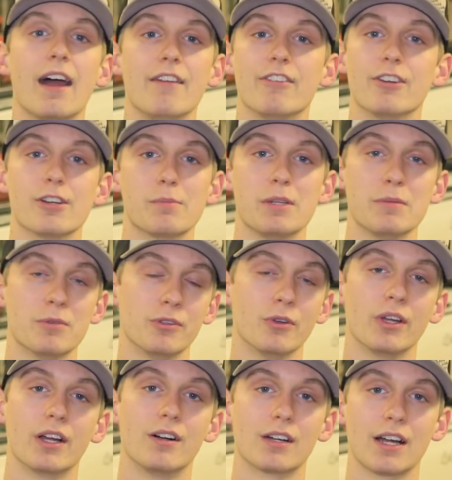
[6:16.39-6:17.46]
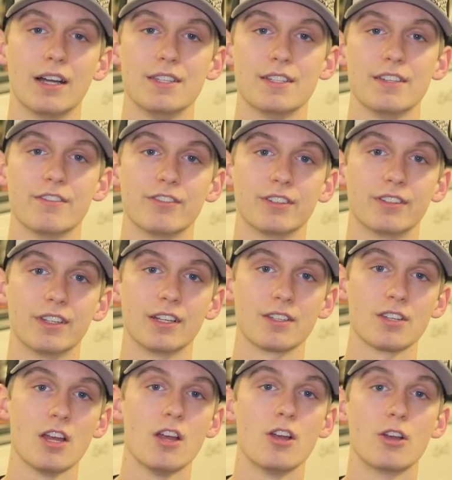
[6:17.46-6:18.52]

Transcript: I've heard of people doing all kinds of different things.